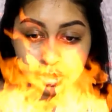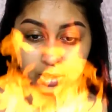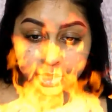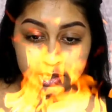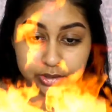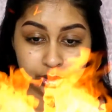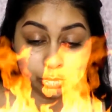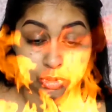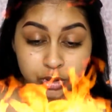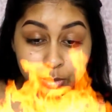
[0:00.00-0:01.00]
Okay, so I'm
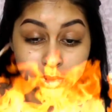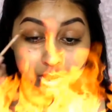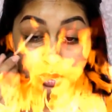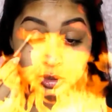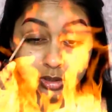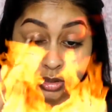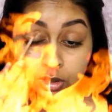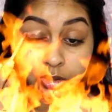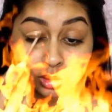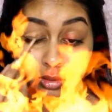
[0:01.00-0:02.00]
just going to put this
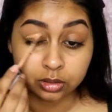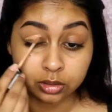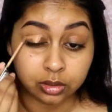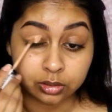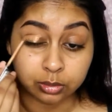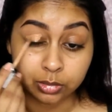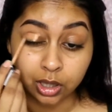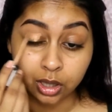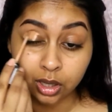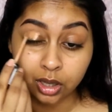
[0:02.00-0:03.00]
concealer all over my
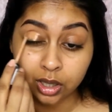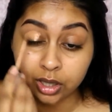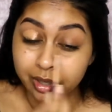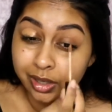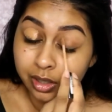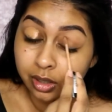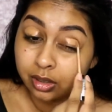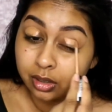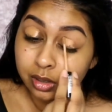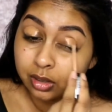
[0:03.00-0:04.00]
eye.
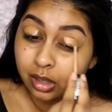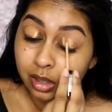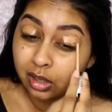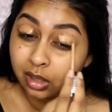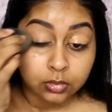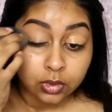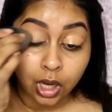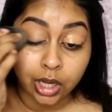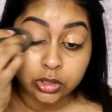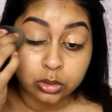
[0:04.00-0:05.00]

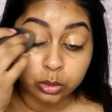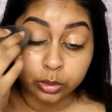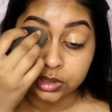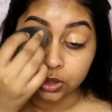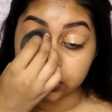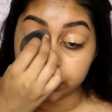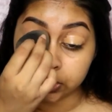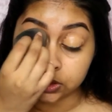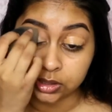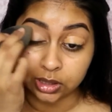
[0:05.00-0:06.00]
I just always like to put
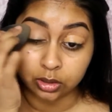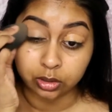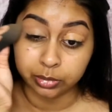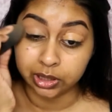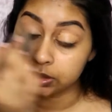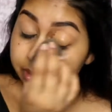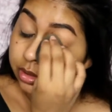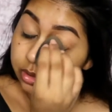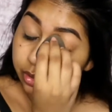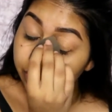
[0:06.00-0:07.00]
concealer on my lids
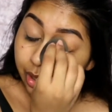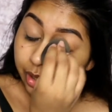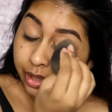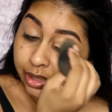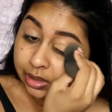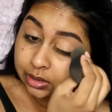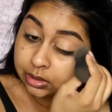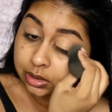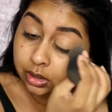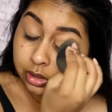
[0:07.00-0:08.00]
so that
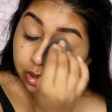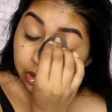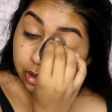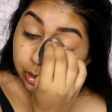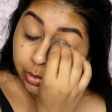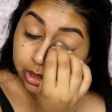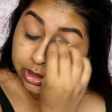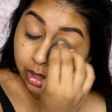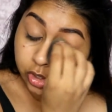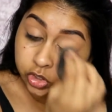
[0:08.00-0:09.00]
it makes the
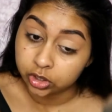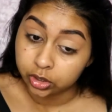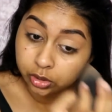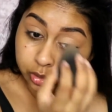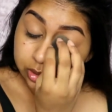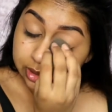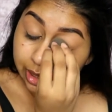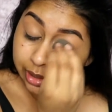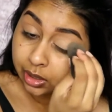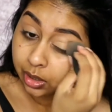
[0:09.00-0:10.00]
eyeshadow
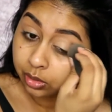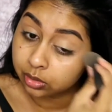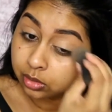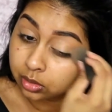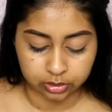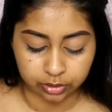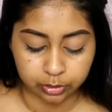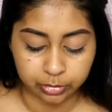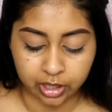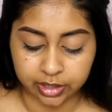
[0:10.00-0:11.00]
stand out. So for
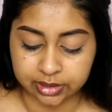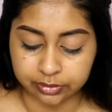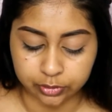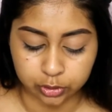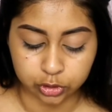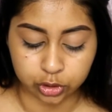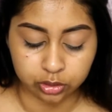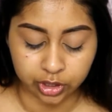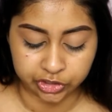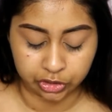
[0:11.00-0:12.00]
my eyes, I've got two
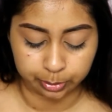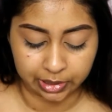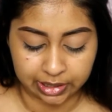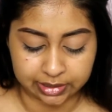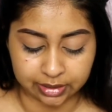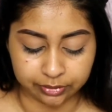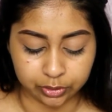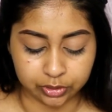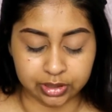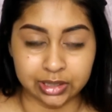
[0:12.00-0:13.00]
eyeshadow palettes. I've
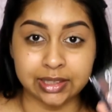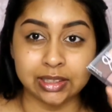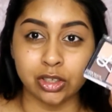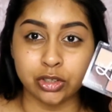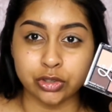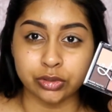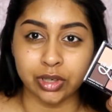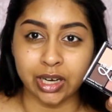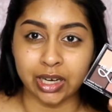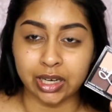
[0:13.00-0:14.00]
got the Lid
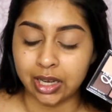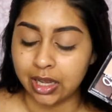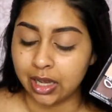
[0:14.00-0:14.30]
Lingerie.